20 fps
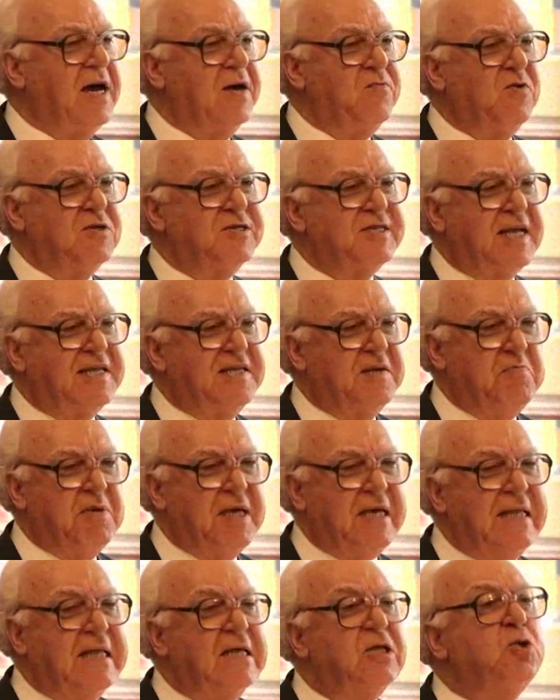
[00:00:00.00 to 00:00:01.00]
I was at the
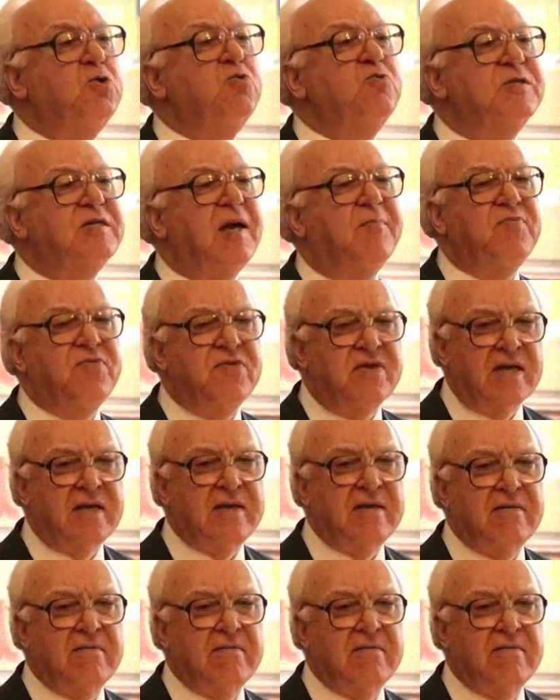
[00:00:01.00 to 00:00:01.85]
beginning, do something.